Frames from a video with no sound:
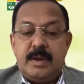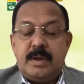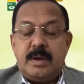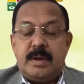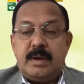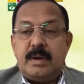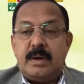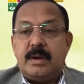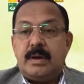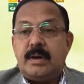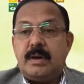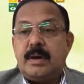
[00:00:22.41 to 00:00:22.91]

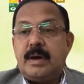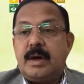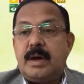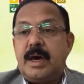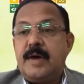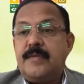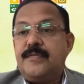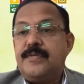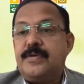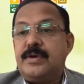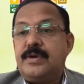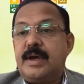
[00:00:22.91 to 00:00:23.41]

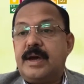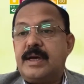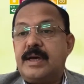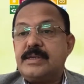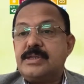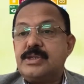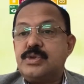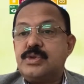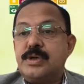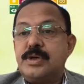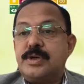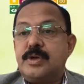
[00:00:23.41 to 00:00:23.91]

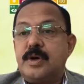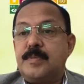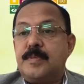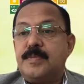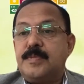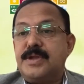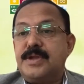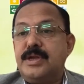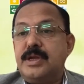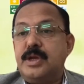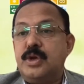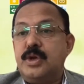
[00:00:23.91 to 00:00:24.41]
has to adopt
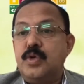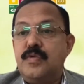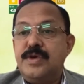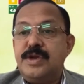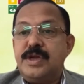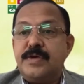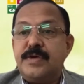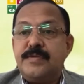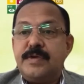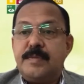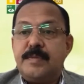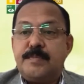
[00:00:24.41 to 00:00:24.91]
an
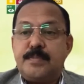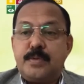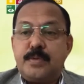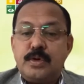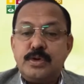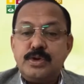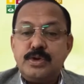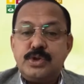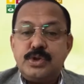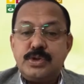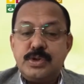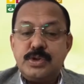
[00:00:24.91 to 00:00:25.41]
innovative
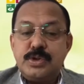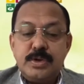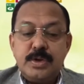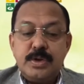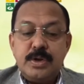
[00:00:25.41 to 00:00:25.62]
approach,